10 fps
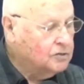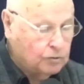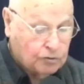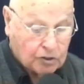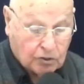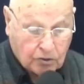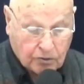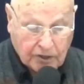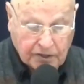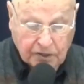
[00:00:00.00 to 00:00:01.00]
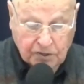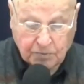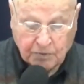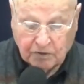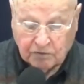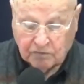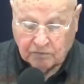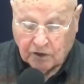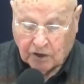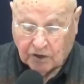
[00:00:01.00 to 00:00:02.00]
to the glory and the Spirit of
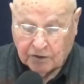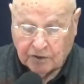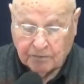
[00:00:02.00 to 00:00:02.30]
God.